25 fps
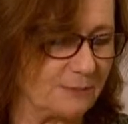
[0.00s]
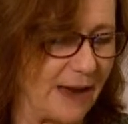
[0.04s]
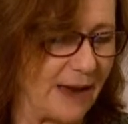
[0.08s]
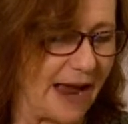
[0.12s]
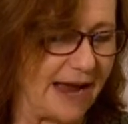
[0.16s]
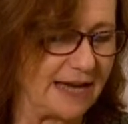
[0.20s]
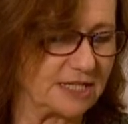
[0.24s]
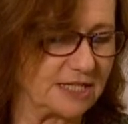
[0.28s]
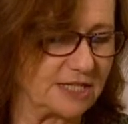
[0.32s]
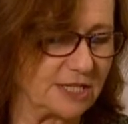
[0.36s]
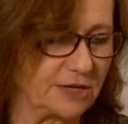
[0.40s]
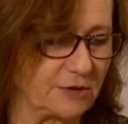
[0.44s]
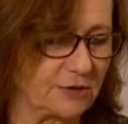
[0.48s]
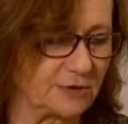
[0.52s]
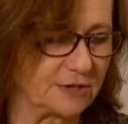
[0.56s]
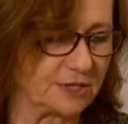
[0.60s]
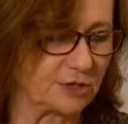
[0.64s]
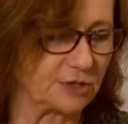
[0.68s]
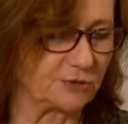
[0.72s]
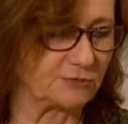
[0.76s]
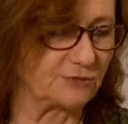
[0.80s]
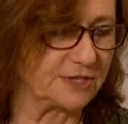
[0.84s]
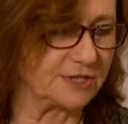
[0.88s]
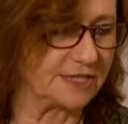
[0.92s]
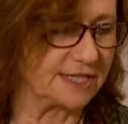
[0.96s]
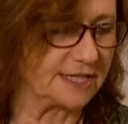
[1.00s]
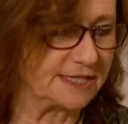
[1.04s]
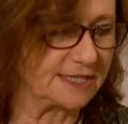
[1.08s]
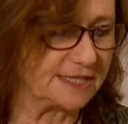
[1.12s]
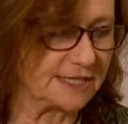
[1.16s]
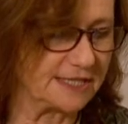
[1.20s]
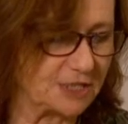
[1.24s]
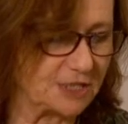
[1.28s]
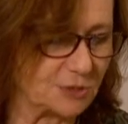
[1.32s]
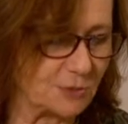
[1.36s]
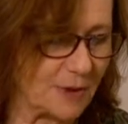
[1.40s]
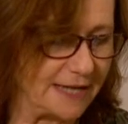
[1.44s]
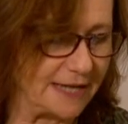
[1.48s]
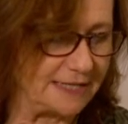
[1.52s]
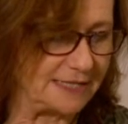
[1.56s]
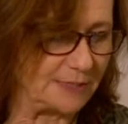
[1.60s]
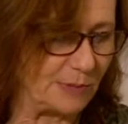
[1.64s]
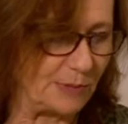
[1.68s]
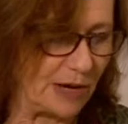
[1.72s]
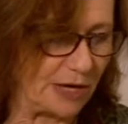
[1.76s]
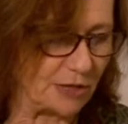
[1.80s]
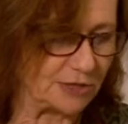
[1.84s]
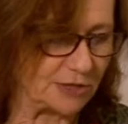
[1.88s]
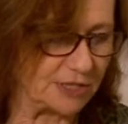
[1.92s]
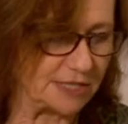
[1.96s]
bacteria that are resistant to
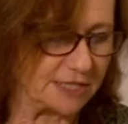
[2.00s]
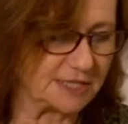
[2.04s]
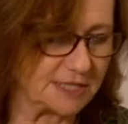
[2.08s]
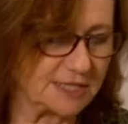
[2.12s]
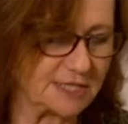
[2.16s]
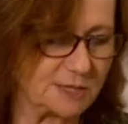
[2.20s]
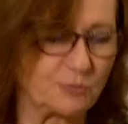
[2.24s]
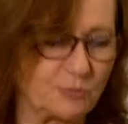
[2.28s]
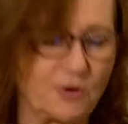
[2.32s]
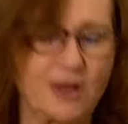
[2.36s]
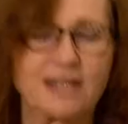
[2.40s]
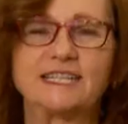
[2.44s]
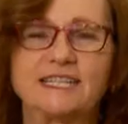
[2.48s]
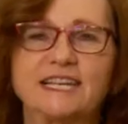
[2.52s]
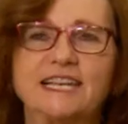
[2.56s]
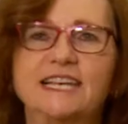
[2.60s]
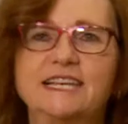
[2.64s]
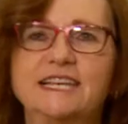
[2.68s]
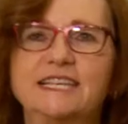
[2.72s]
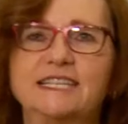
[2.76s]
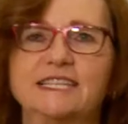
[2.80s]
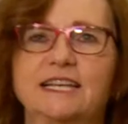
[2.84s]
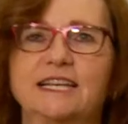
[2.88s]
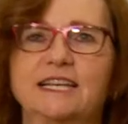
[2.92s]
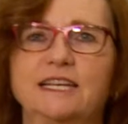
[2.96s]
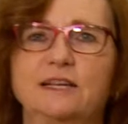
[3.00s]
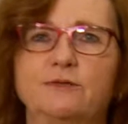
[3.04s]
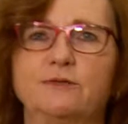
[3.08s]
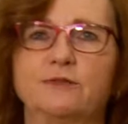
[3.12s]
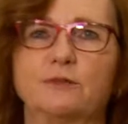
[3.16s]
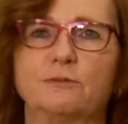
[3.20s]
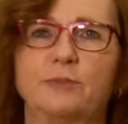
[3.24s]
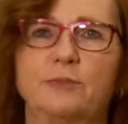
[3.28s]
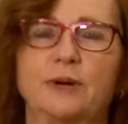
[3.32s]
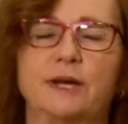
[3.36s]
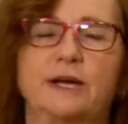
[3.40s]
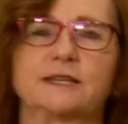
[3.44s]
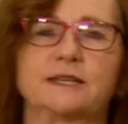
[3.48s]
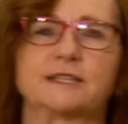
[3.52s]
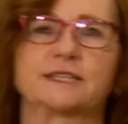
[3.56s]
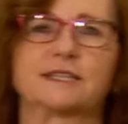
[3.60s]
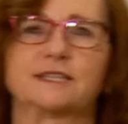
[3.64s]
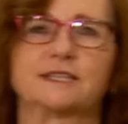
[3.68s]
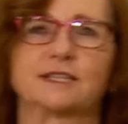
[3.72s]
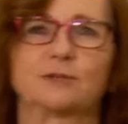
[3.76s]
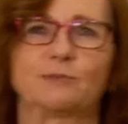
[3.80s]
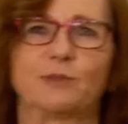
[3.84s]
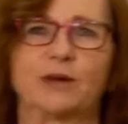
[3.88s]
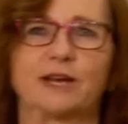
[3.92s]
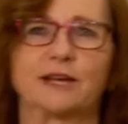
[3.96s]
antibiotics spread easily from person
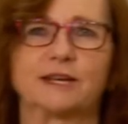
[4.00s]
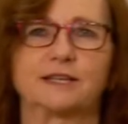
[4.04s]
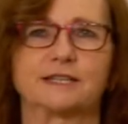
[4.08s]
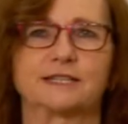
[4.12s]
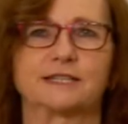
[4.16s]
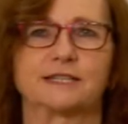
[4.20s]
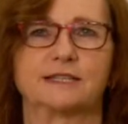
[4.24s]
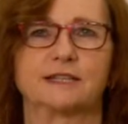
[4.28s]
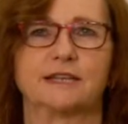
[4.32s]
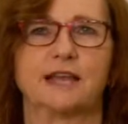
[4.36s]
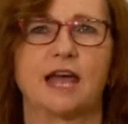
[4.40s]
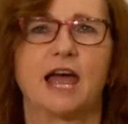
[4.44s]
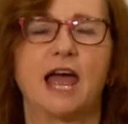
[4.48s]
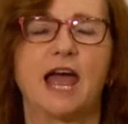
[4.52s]
to person.